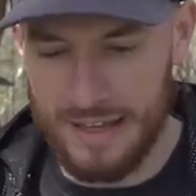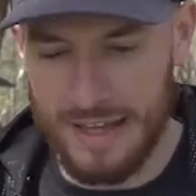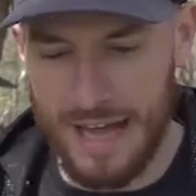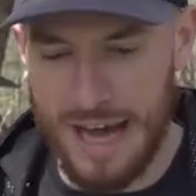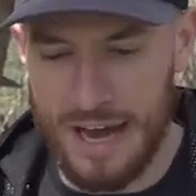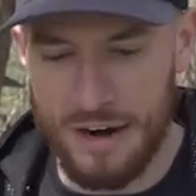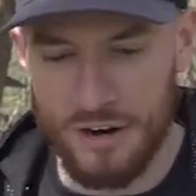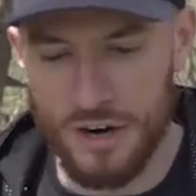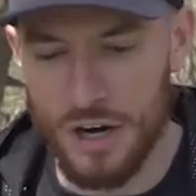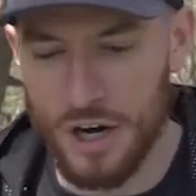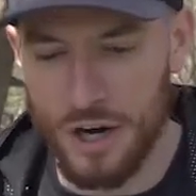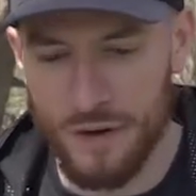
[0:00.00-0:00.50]
I
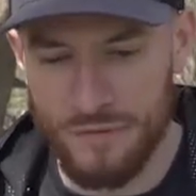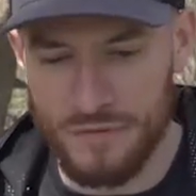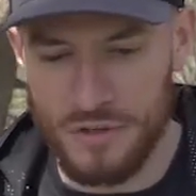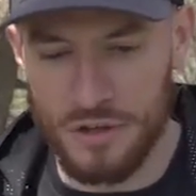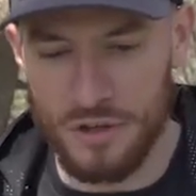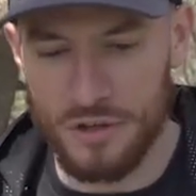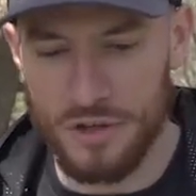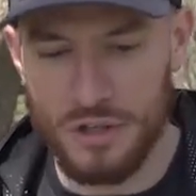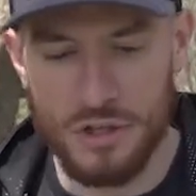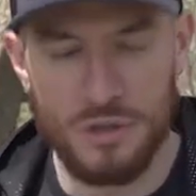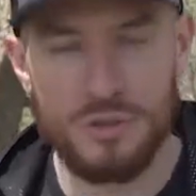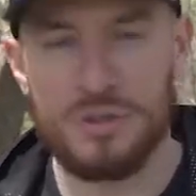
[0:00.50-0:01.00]
don't know, if
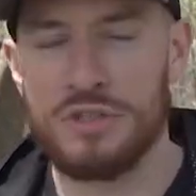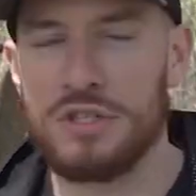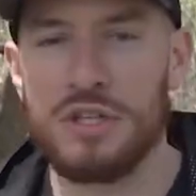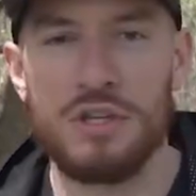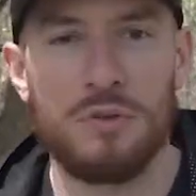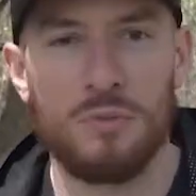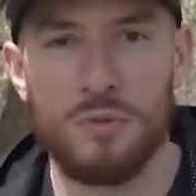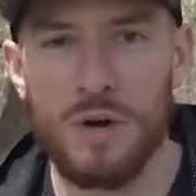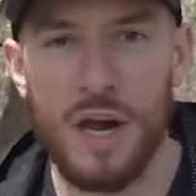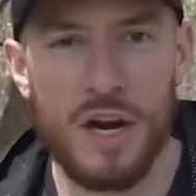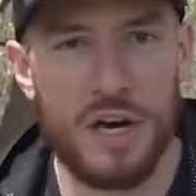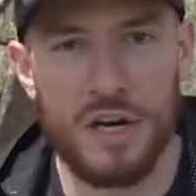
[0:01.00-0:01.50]
you're used to
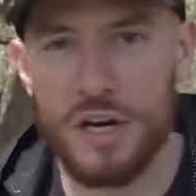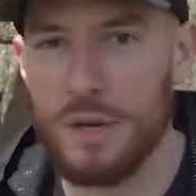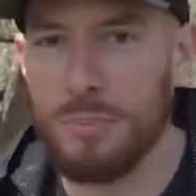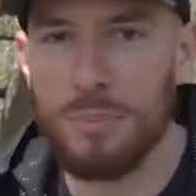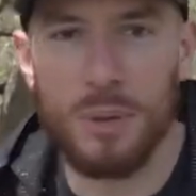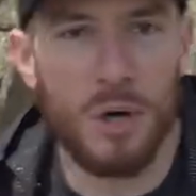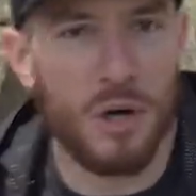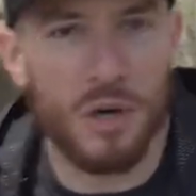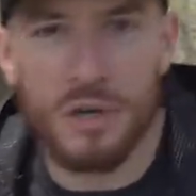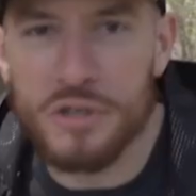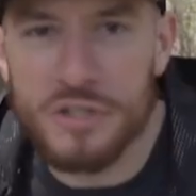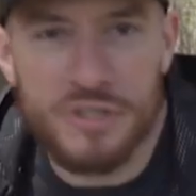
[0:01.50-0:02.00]
running a
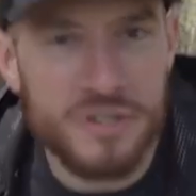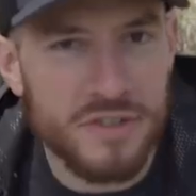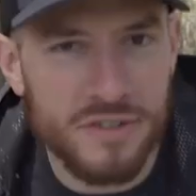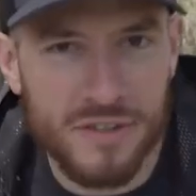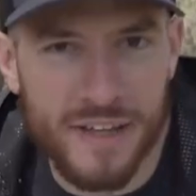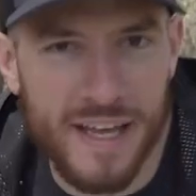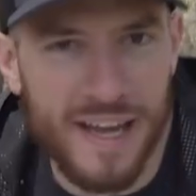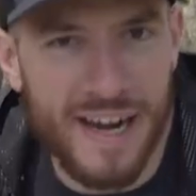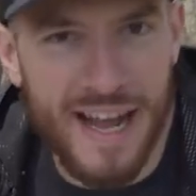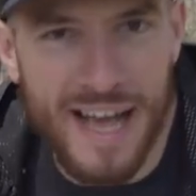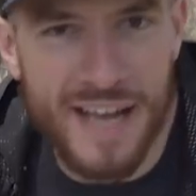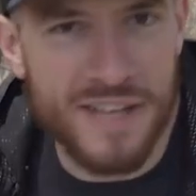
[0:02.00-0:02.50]
purse
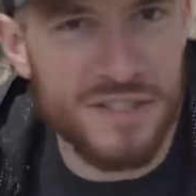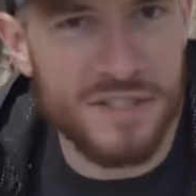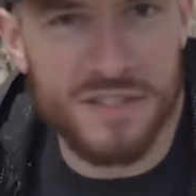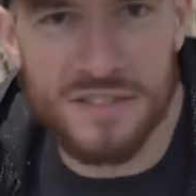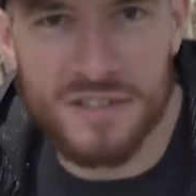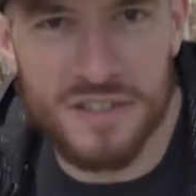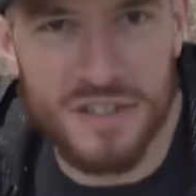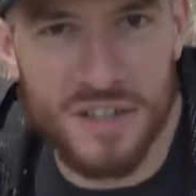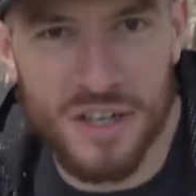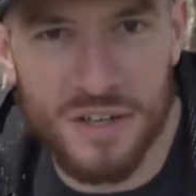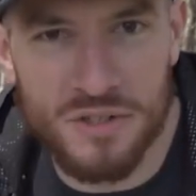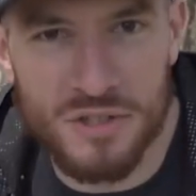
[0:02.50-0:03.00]
that has,
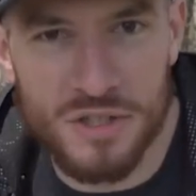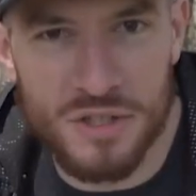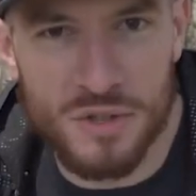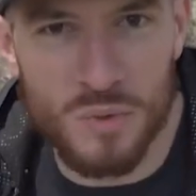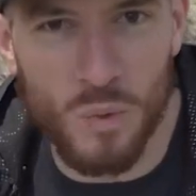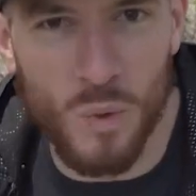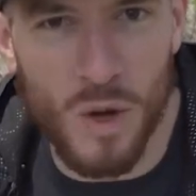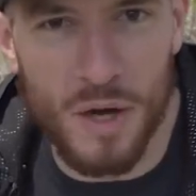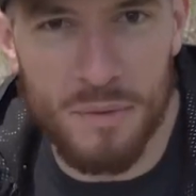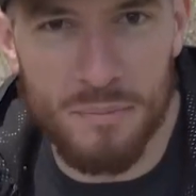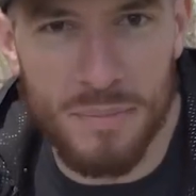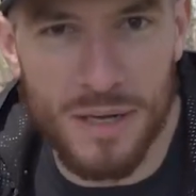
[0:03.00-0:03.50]
you know, just
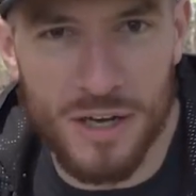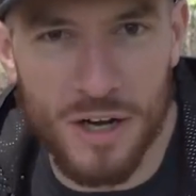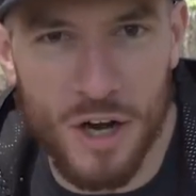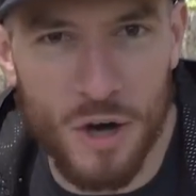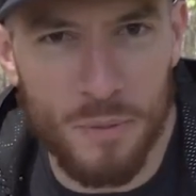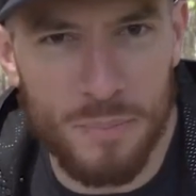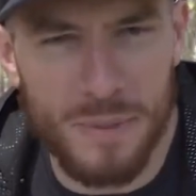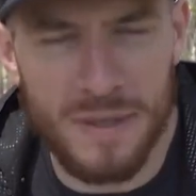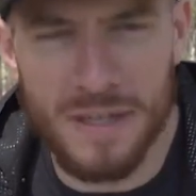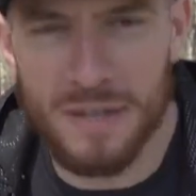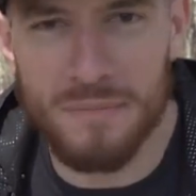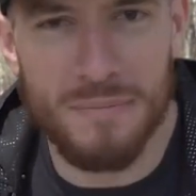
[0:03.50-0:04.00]
one big
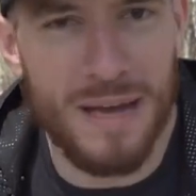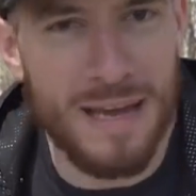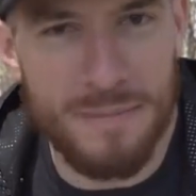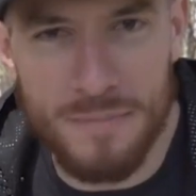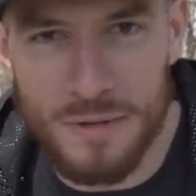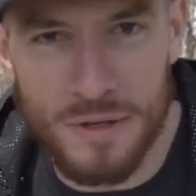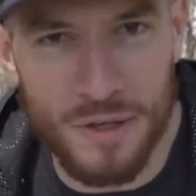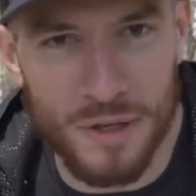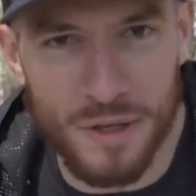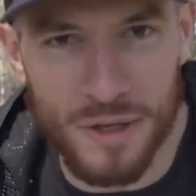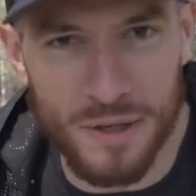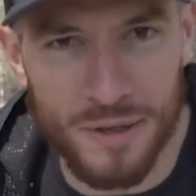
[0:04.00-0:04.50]
opening,
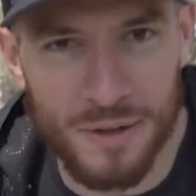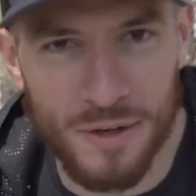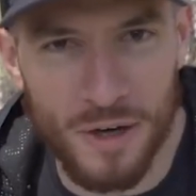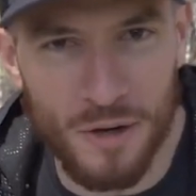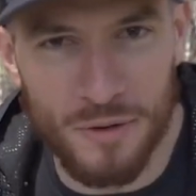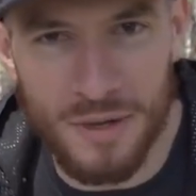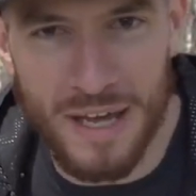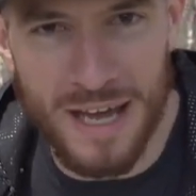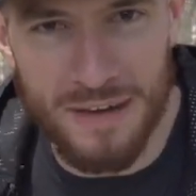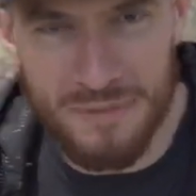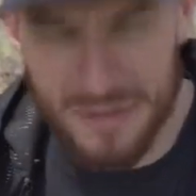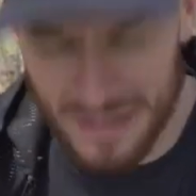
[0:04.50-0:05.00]
maybe you're
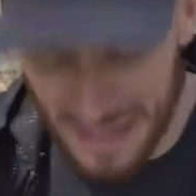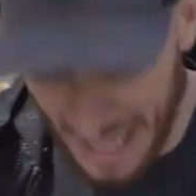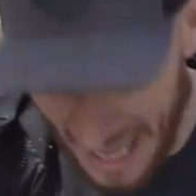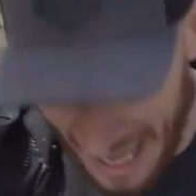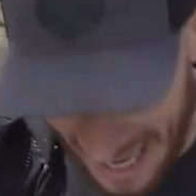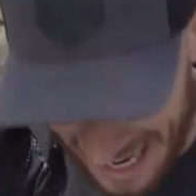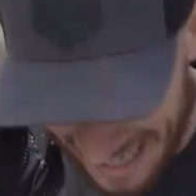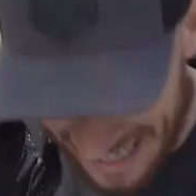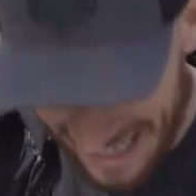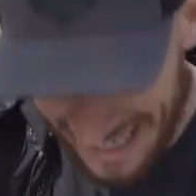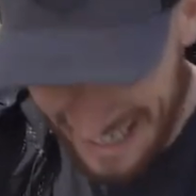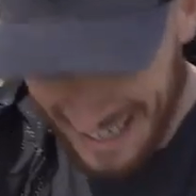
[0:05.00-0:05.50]
okay with
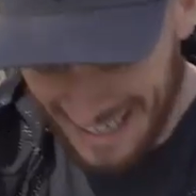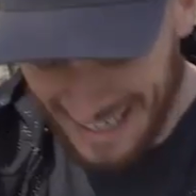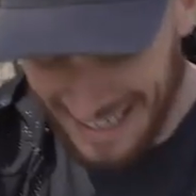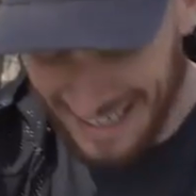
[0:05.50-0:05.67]
that.